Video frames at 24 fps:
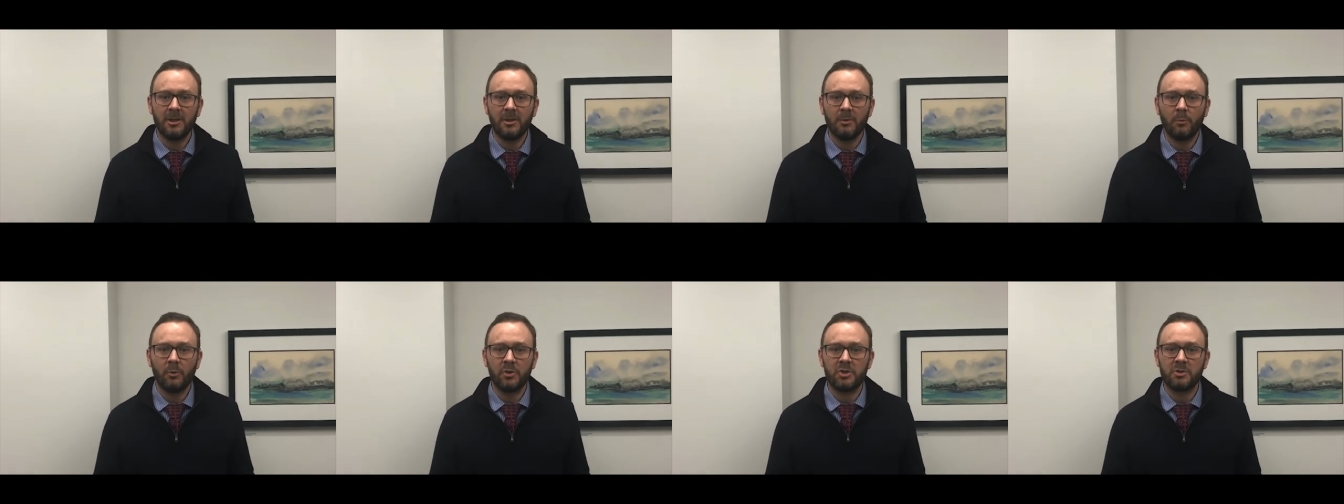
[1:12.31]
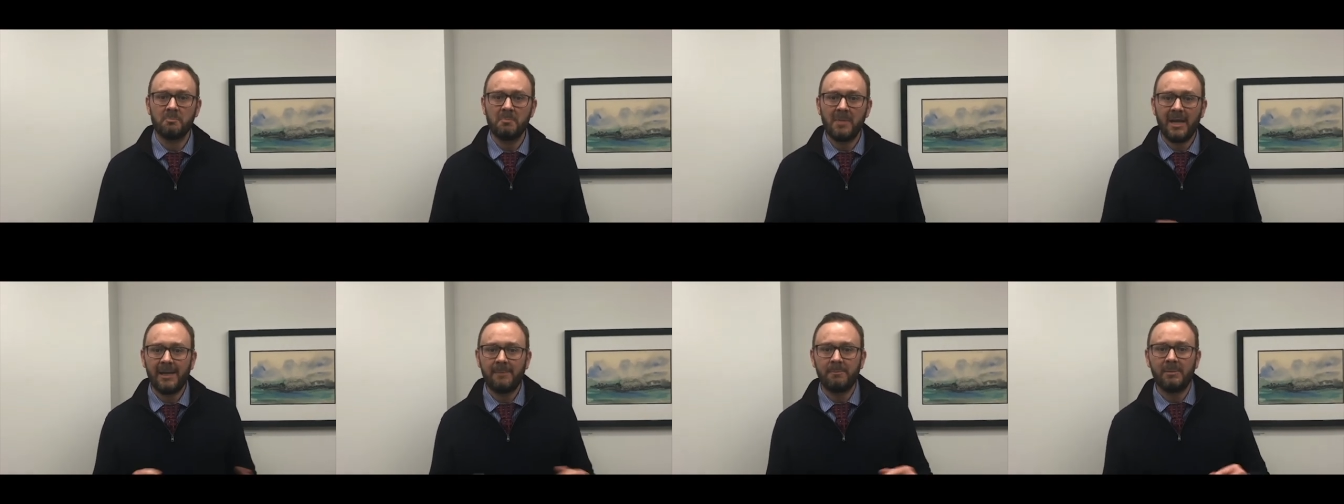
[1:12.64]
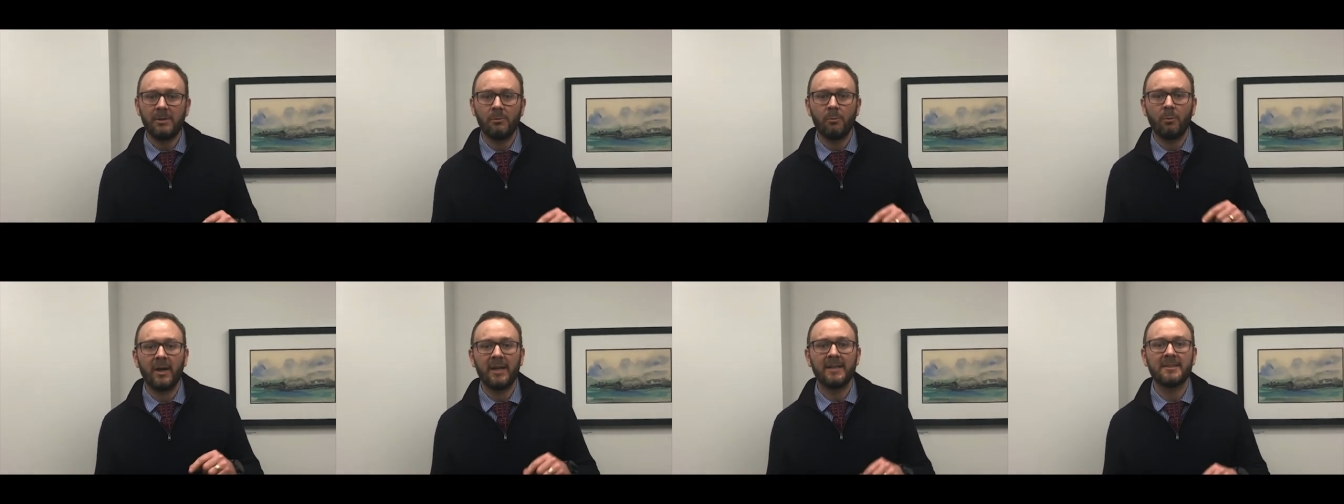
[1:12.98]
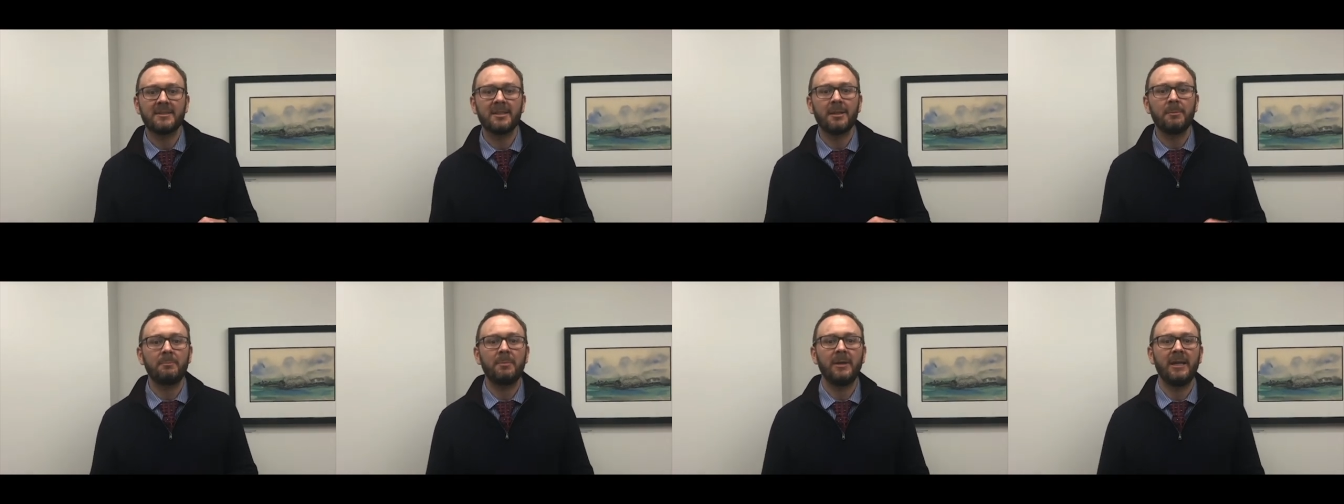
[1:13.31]
which may be why
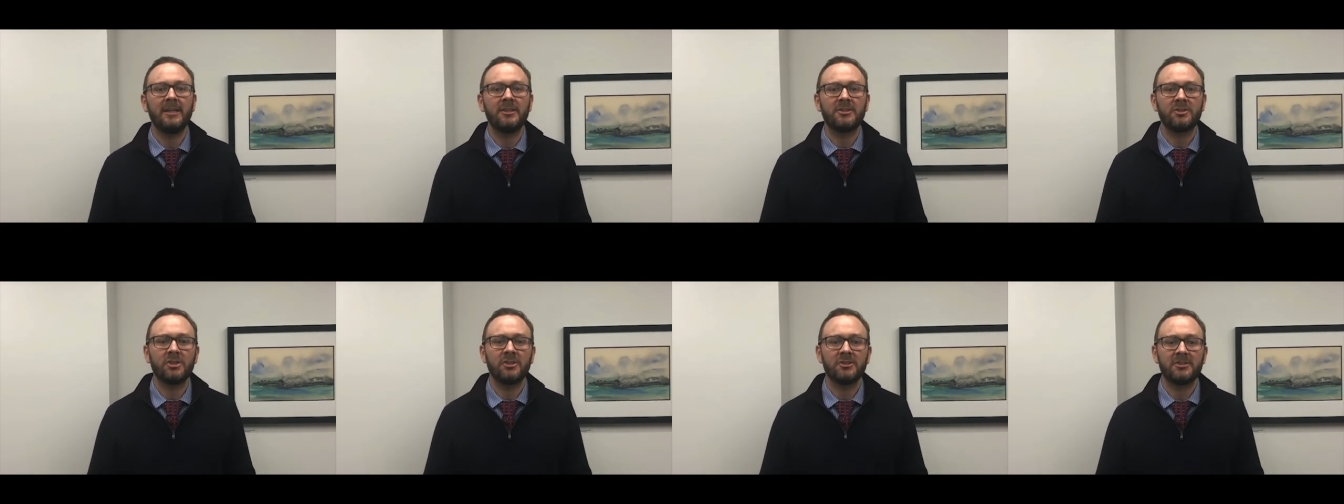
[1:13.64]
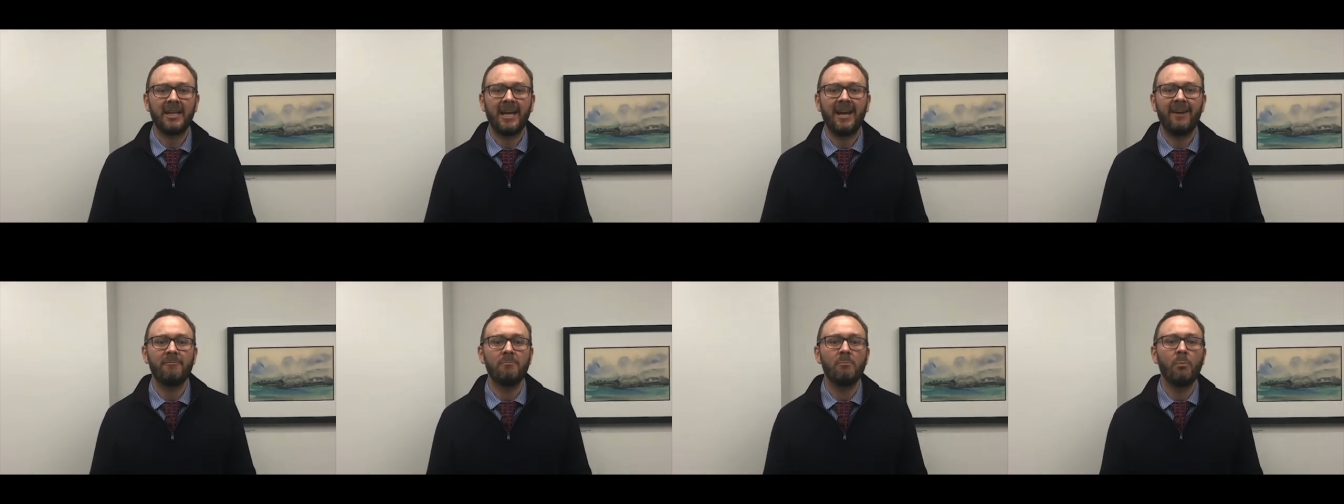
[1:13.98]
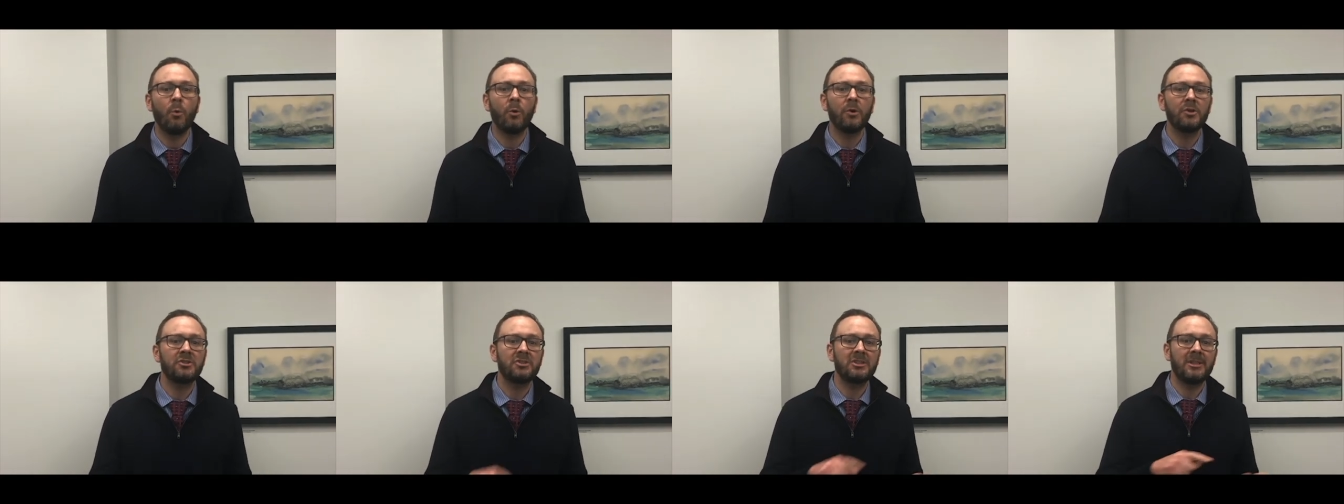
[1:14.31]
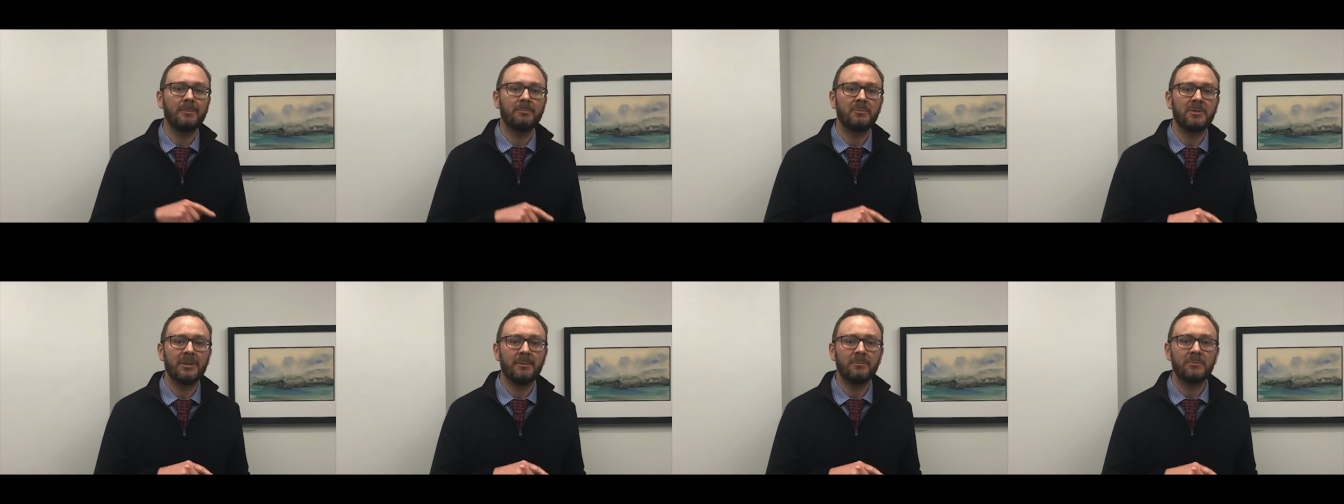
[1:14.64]
some patients have more
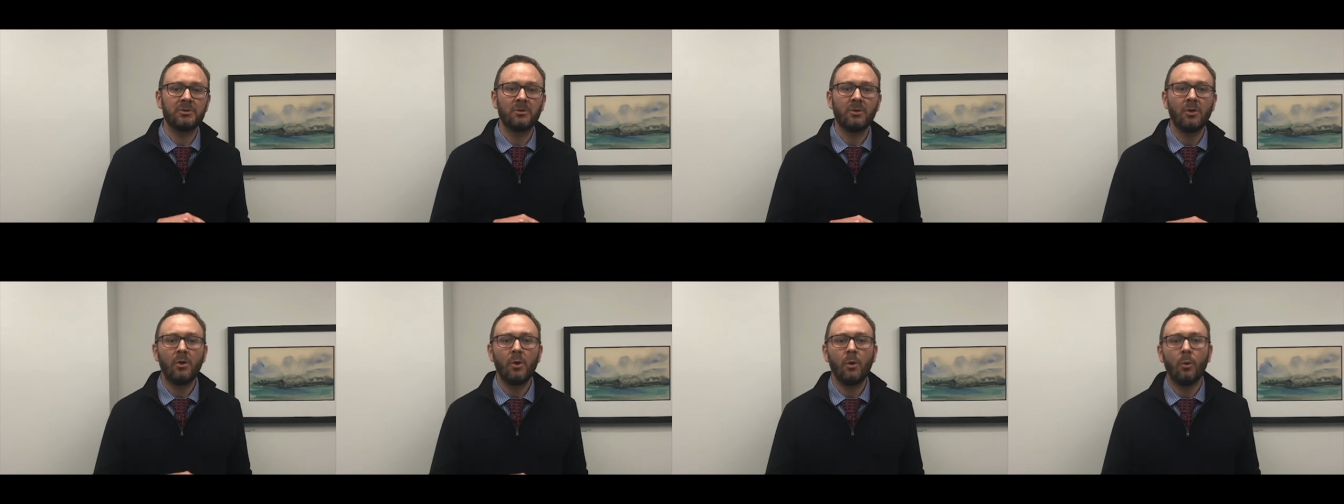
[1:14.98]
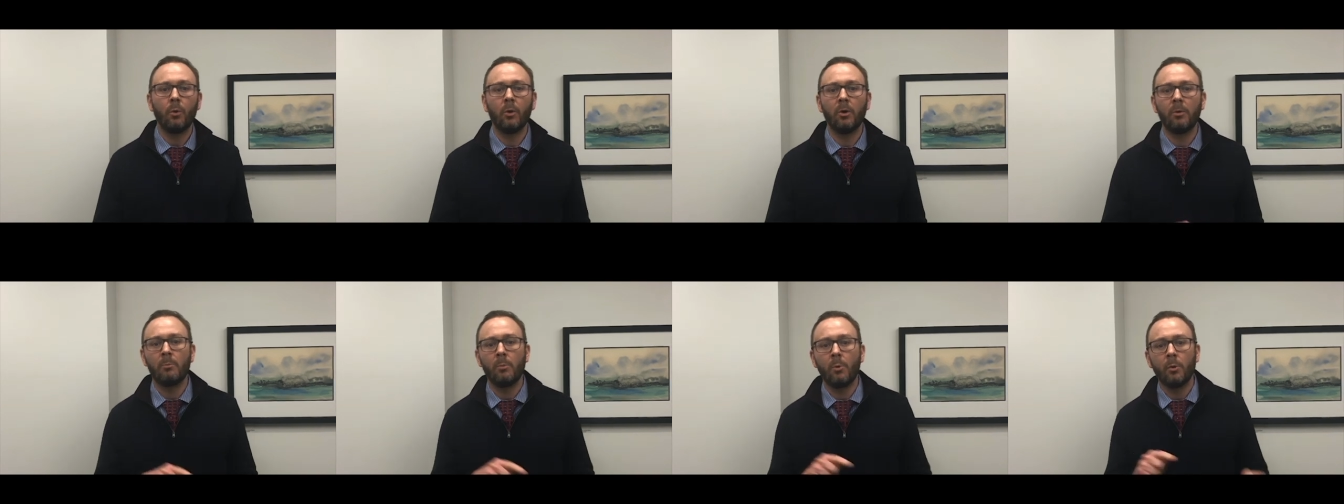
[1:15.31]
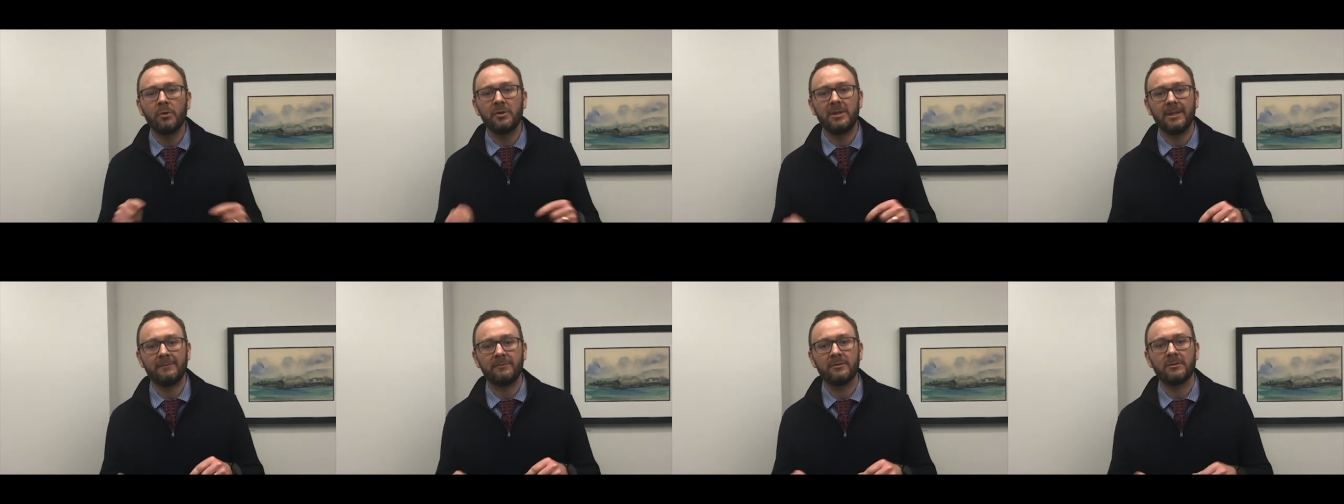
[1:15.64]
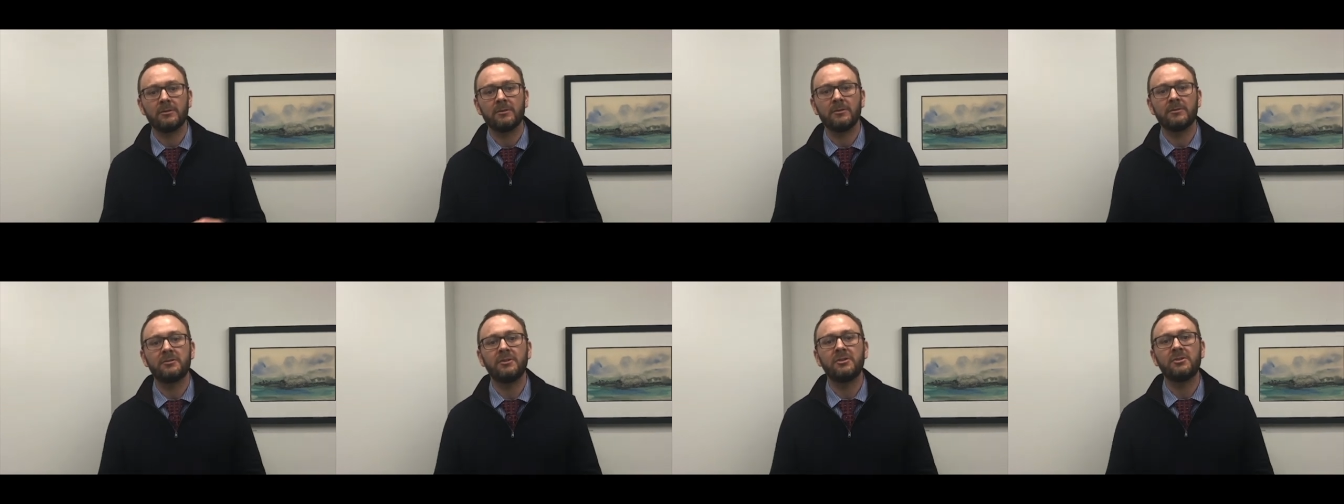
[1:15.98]
symptoms or are more
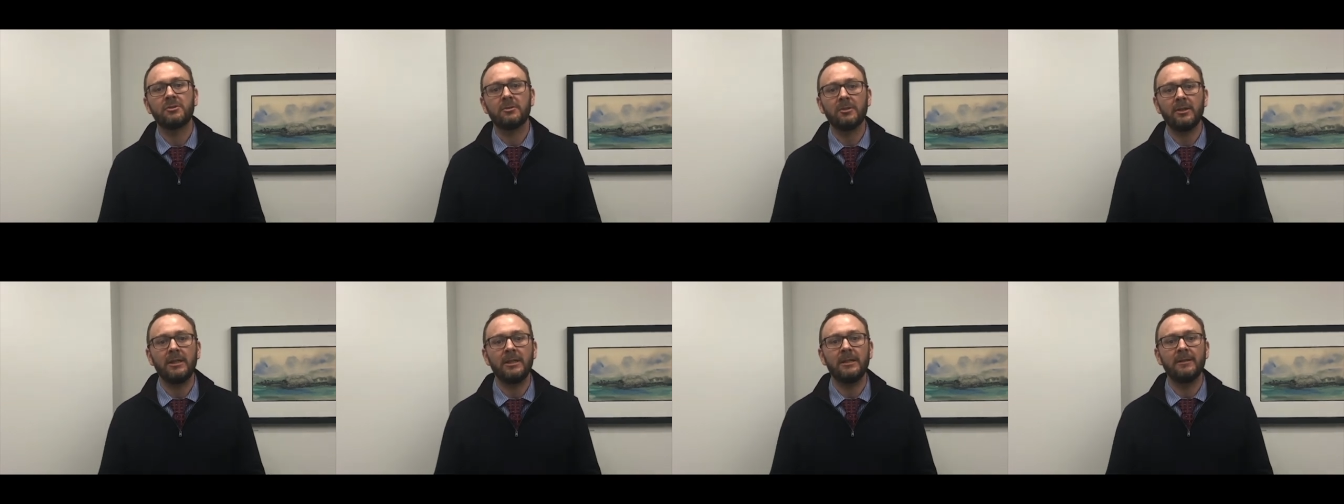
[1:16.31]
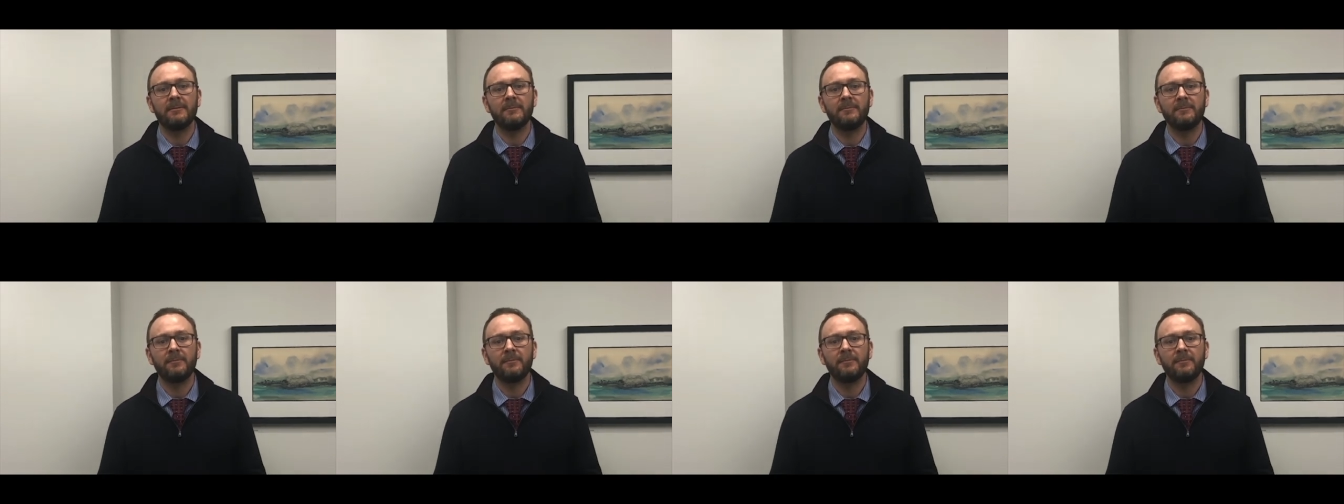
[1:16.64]
difficult to treat.